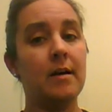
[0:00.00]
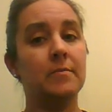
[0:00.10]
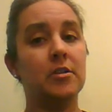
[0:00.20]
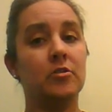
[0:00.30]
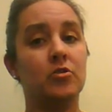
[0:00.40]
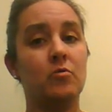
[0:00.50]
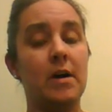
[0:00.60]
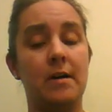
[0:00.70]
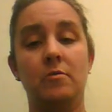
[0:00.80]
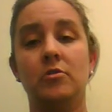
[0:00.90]
during school
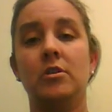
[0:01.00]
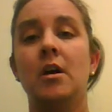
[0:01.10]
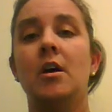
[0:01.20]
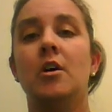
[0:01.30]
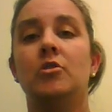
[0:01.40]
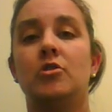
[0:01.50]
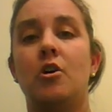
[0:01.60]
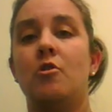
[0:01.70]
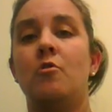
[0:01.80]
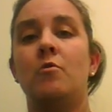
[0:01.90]
hours.
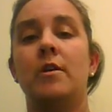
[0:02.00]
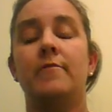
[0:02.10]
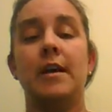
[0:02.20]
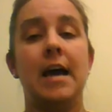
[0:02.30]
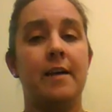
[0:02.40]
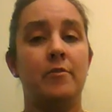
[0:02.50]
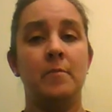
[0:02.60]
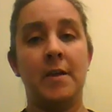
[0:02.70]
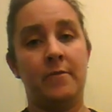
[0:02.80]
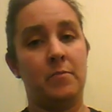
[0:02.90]
So if they have
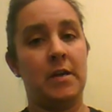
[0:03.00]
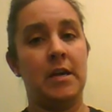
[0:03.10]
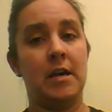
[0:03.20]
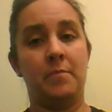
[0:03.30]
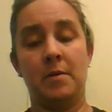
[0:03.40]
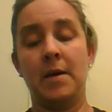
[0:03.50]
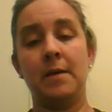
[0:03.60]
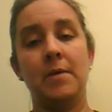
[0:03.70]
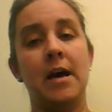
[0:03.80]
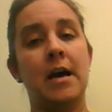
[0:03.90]
them, they have to be up in a
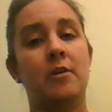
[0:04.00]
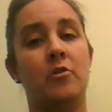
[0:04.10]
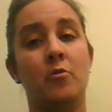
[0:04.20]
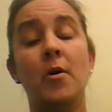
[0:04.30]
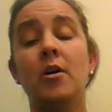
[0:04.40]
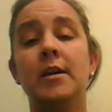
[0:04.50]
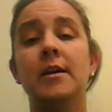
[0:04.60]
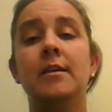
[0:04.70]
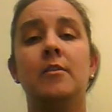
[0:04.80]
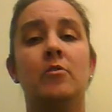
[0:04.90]
backpack or in their
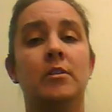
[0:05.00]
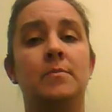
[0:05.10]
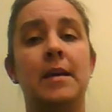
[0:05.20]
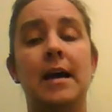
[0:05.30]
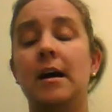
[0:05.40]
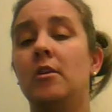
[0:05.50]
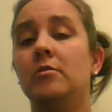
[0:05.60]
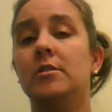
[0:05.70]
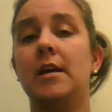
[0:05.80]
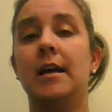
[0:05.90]
pocket. They're not to be
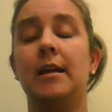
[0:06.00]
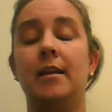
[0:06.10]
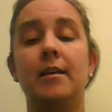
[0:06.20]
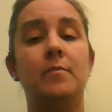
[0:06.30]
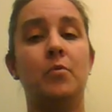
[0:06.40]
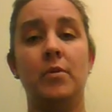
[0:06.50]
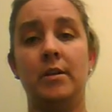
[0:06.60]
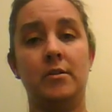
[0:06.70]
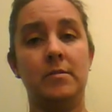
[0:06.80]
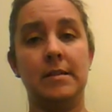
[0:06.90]
out at any point
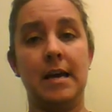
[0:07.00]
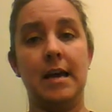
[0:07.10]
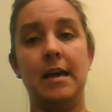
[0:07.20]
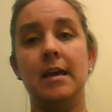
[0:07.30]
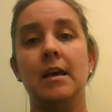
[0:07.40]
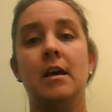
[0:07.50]
during the day